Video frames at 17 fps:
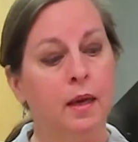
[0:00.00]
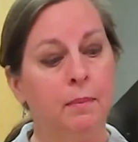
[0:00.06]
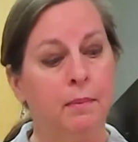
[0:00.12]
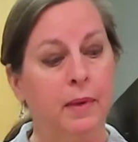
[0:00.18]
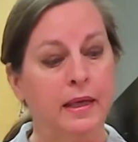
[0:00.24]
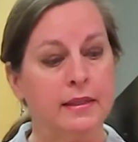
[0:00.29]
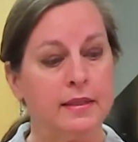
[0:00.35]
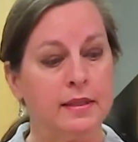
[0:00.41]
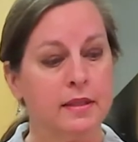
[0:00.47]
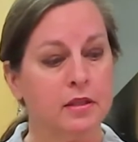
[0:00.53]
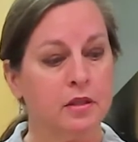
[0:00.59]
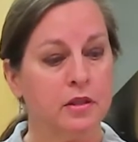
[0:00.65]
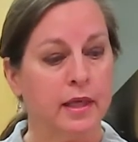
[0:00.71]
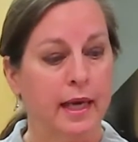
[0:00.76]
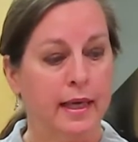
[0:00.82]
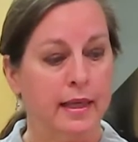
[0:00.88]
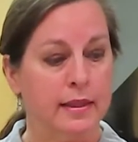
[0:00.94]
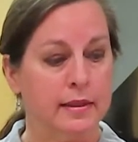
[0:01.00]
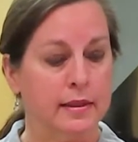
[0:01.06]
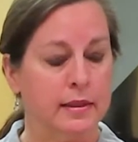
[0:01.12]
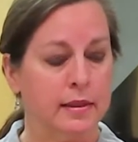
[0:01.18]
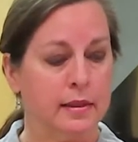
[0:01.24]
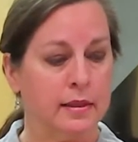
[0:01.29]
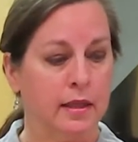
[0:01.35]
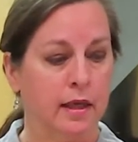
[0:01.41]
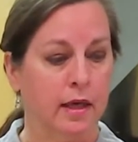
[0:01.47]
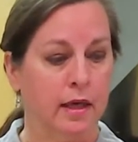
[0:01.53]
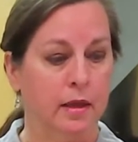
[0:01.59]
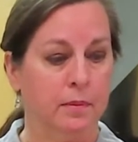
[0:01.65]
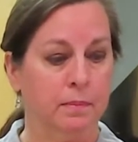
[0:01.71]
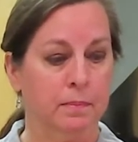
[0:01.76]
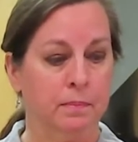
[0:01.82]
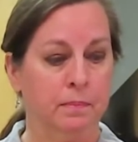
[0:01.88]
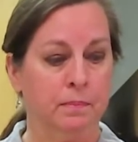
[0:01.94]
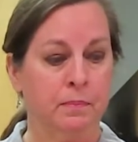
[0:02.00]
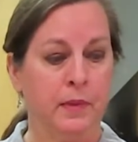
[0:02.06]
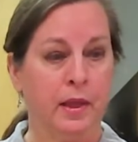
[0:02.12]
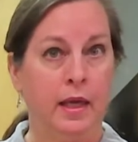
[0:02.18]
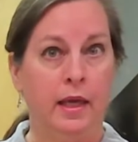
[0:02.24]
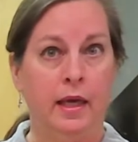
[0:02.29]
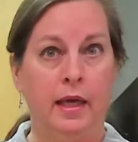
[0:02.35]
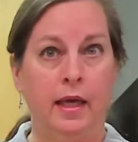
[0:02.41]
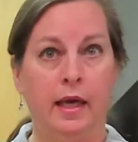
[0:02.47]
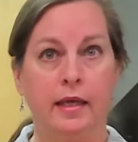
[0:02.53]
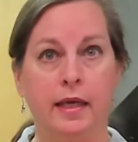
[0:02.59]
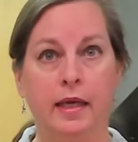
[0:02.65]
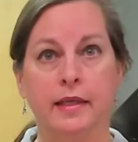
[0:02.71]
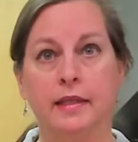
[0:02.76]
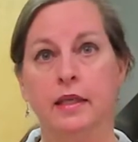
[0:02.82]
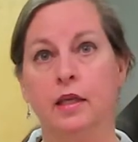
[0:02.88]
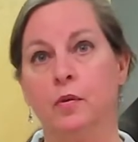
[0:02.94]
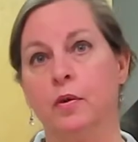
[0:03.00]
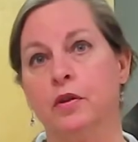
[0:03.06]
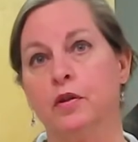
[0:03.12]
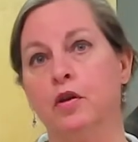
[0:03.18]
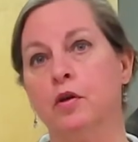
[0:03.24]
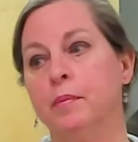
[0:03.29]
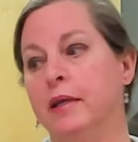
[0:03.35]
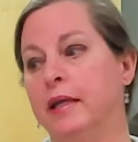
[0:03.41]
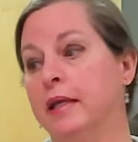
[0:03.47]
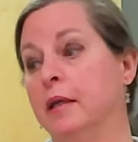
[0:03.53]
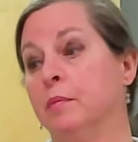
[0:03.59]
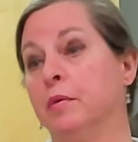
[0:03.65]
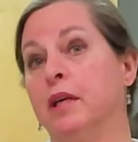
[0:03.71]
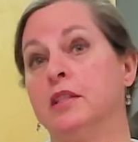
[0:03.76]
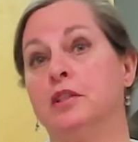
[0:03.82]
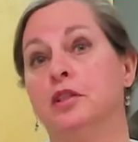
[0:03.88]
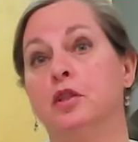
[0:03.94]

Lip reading: My sister has an idea with her banana bread.